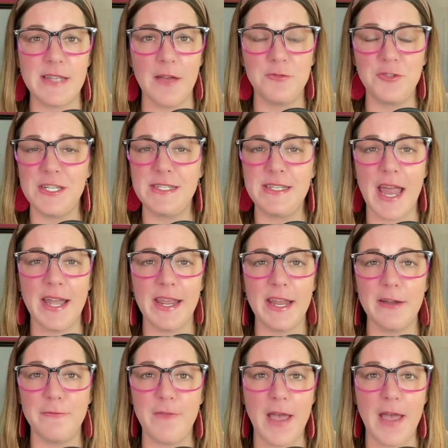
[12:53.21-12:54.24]
She's getting in a
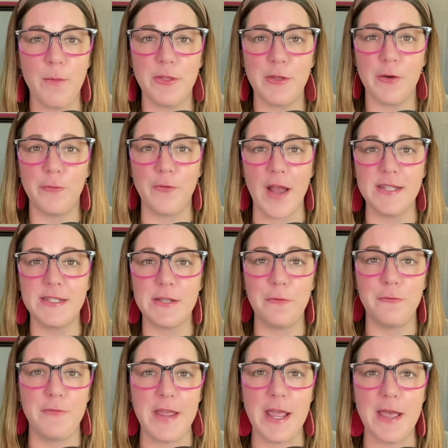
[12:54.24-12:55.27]
fight with her friend
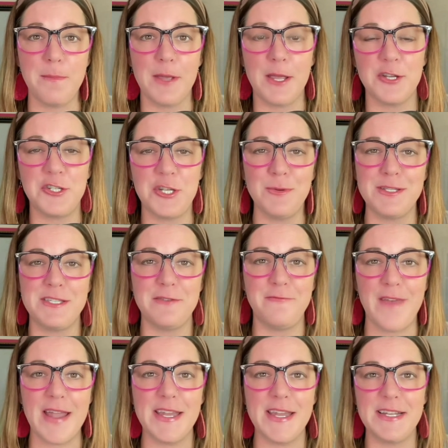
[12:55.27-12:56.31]
Sophia because she was
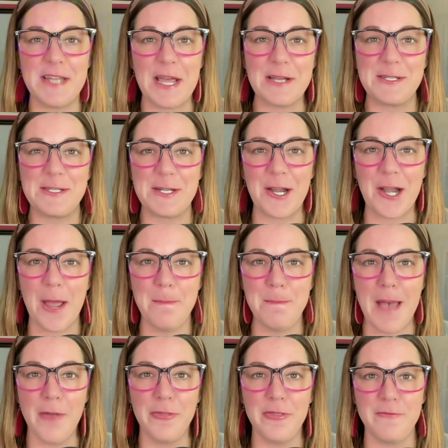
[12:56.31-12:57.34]
defending Dexter
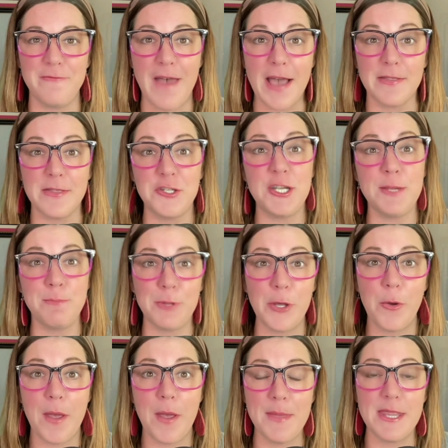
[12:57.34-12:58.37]
about the fact that she
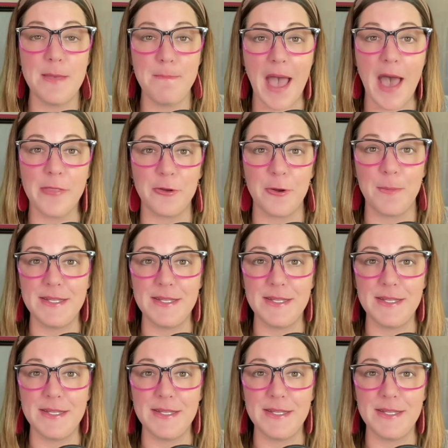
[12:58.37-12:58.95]
blew him in the bathroom,